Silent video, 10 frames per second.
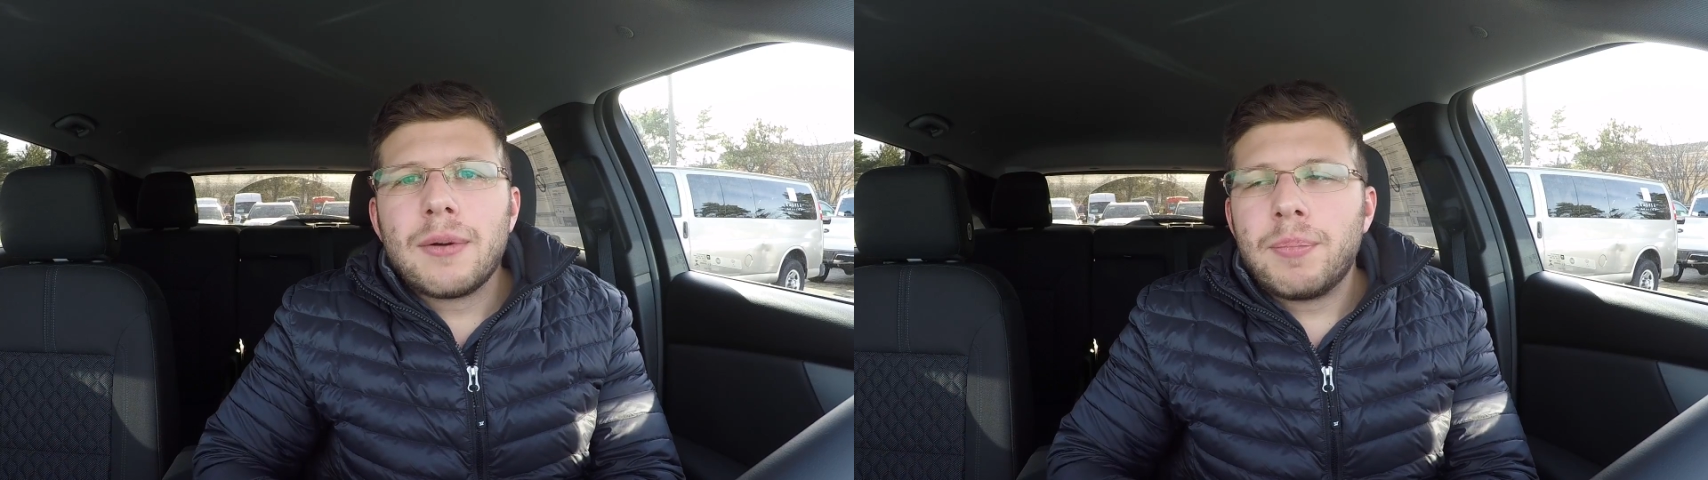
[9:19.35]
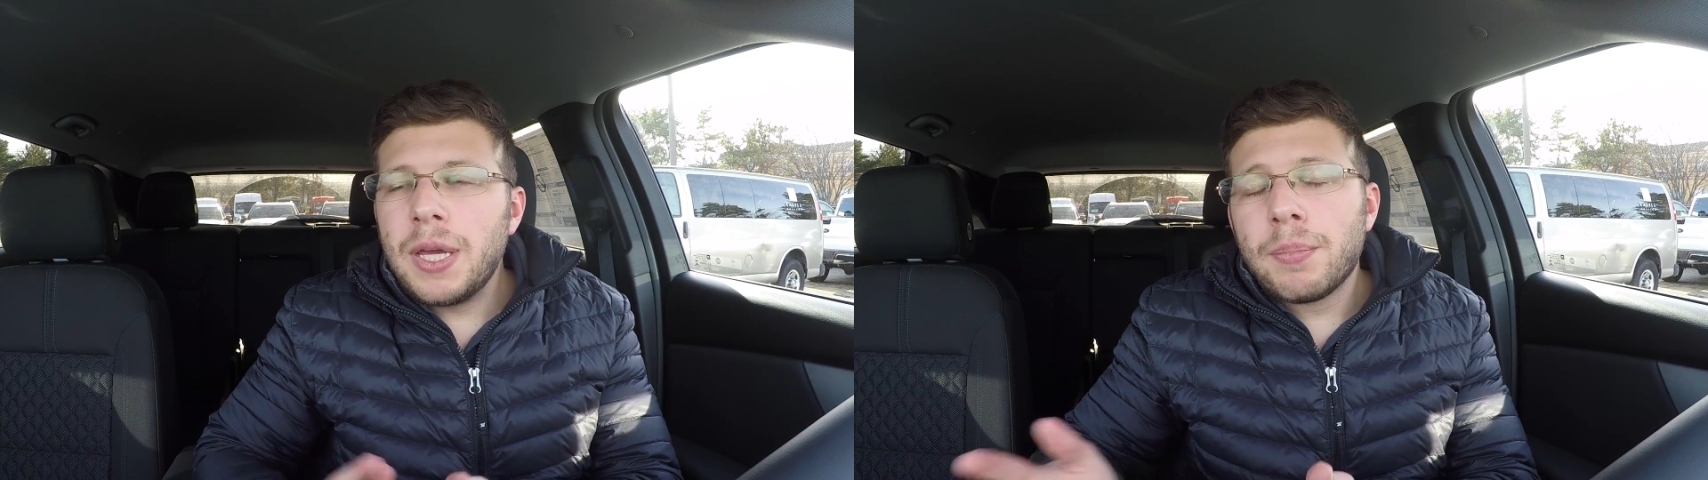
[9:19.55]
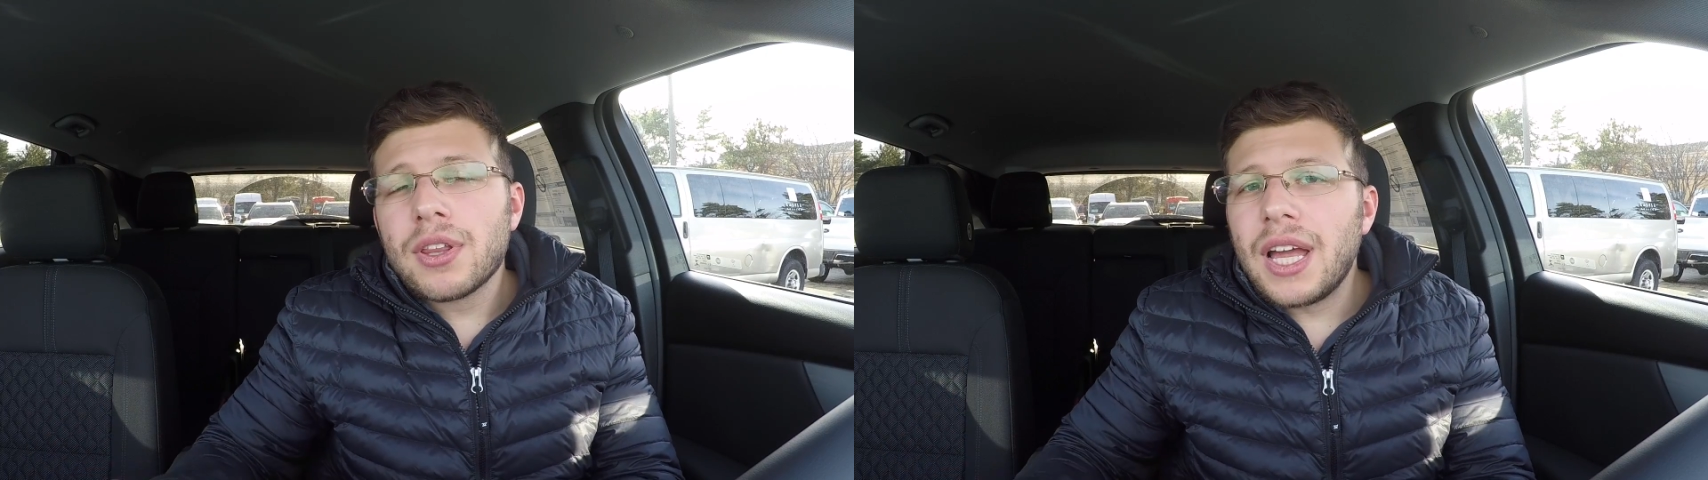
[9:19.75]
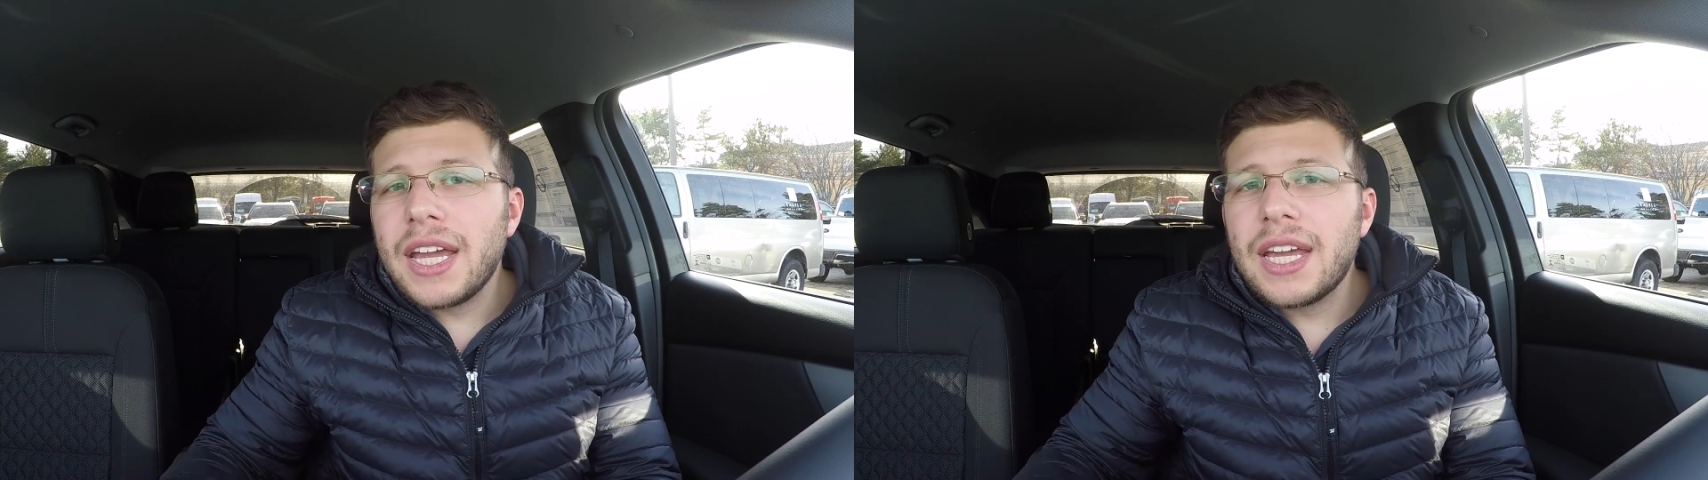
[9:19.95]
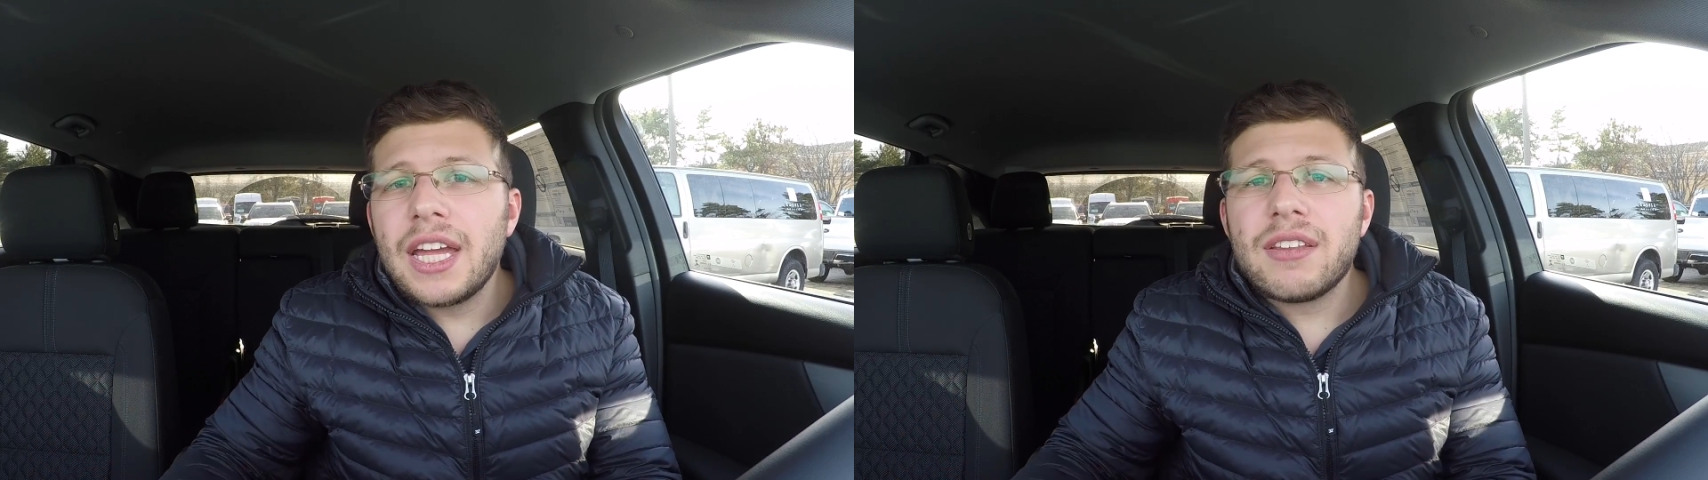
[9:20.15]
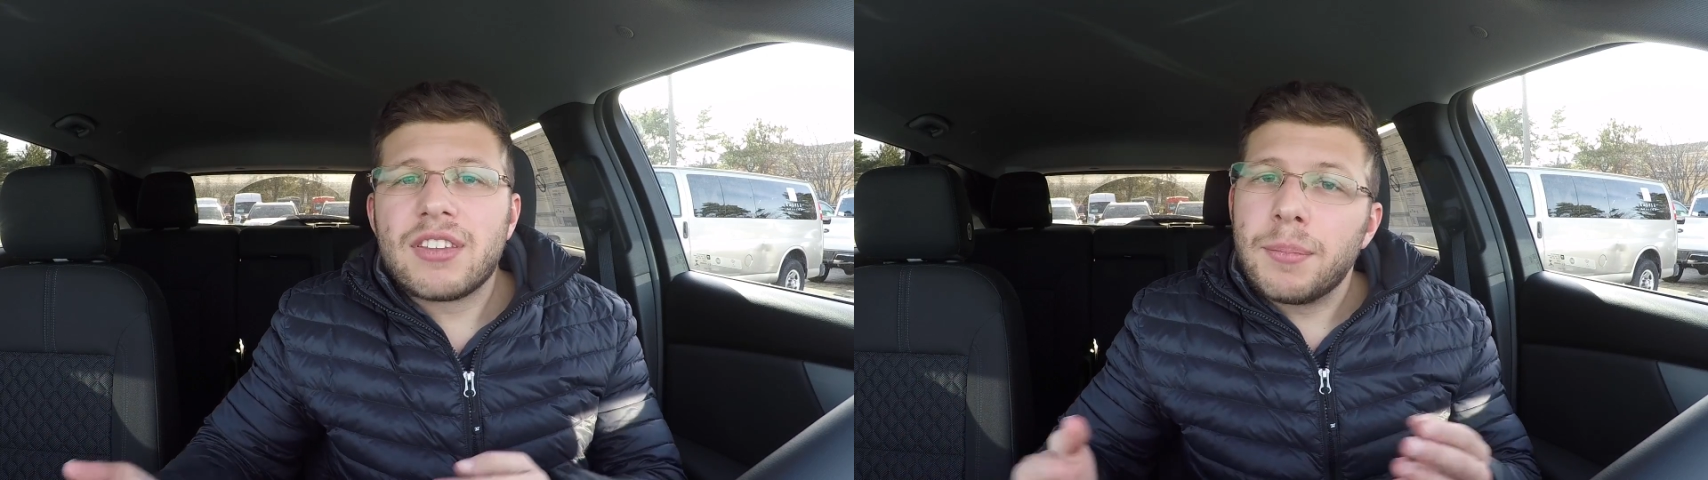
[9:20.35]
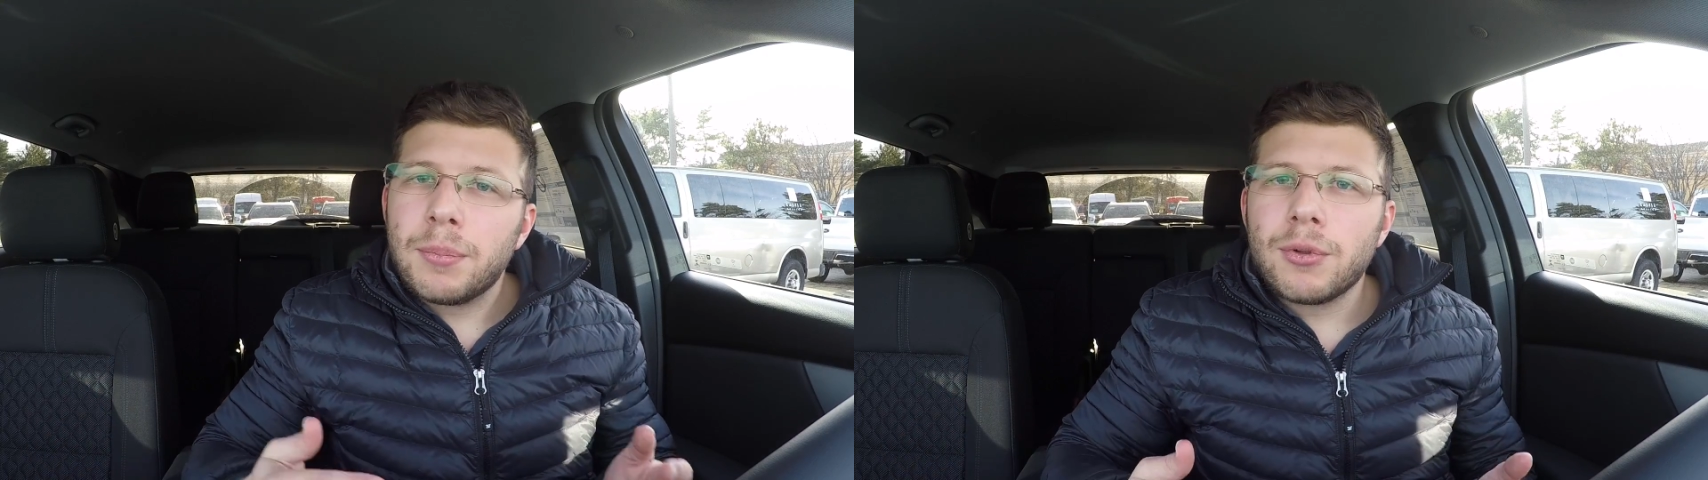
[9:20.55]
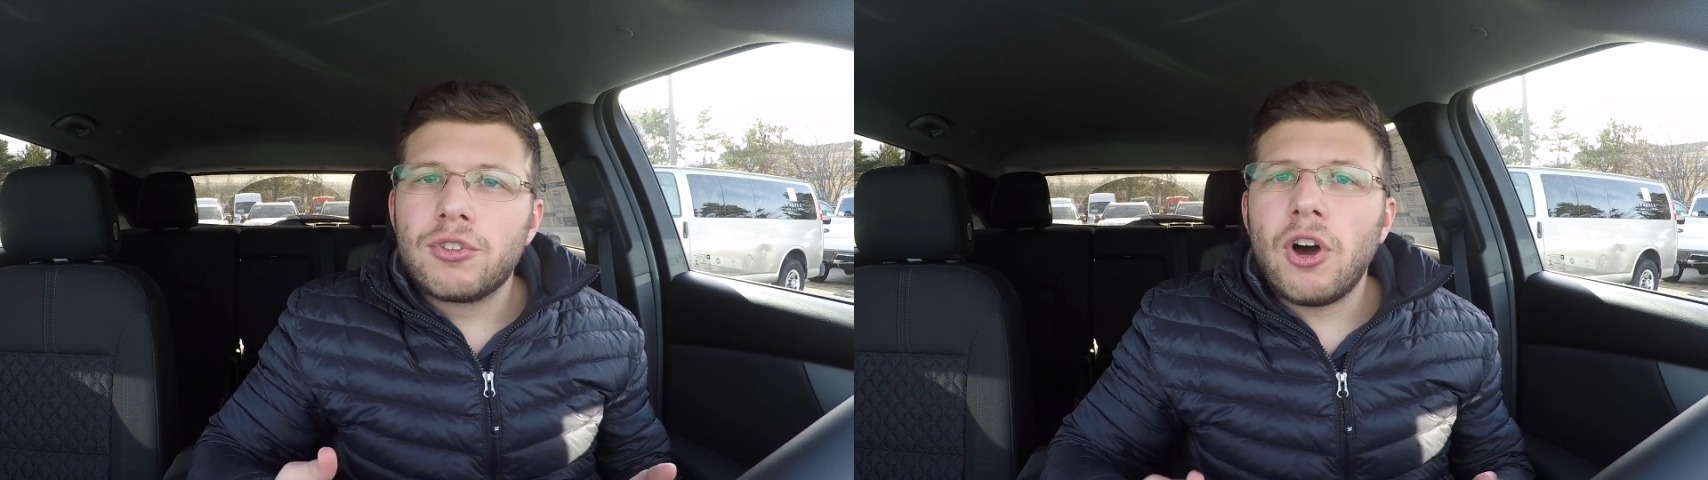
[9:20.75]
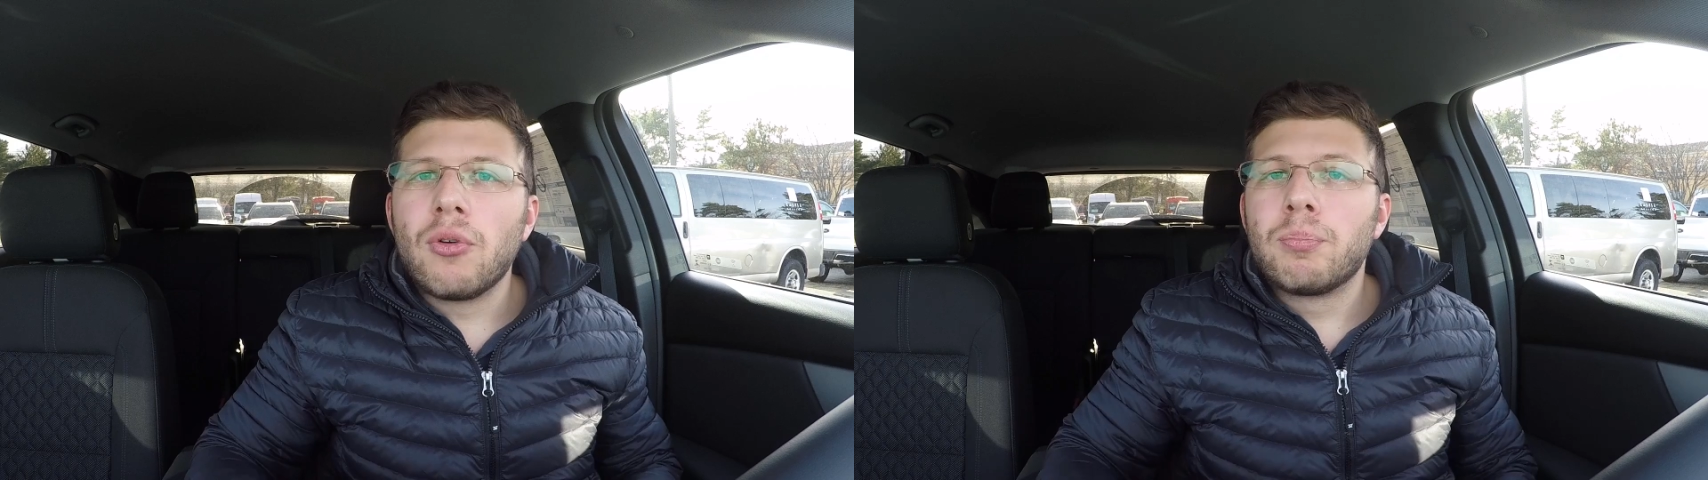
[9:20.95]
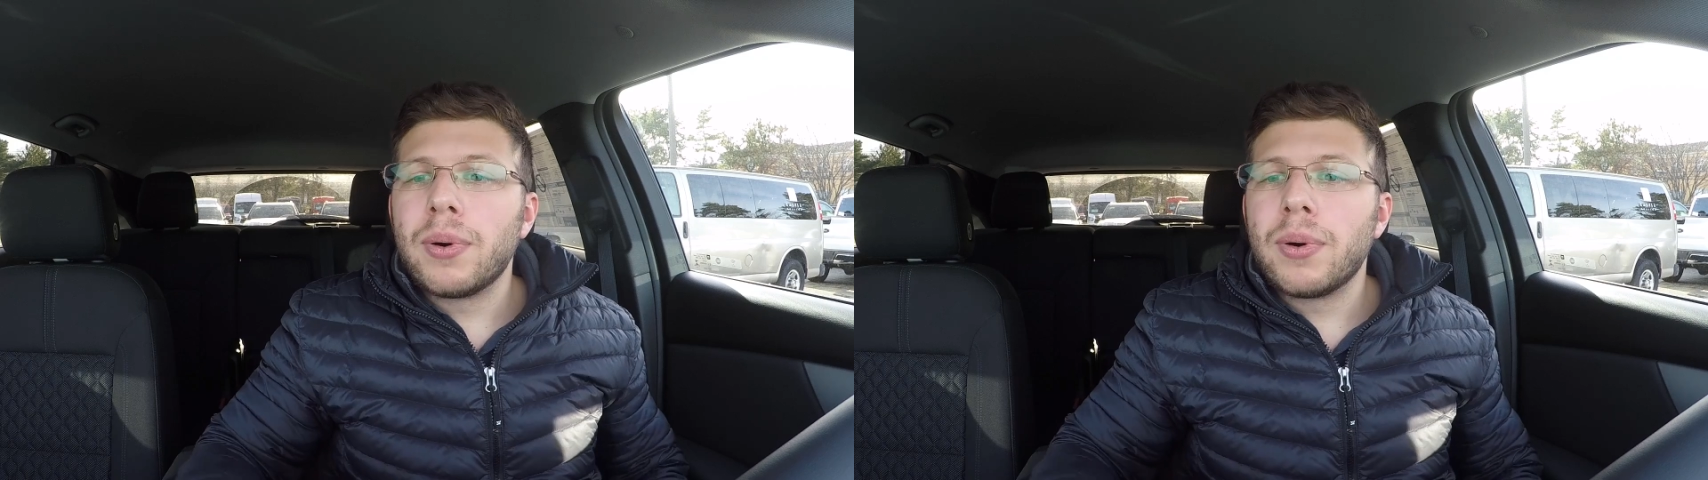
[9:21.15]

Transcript: people like it, some people don't.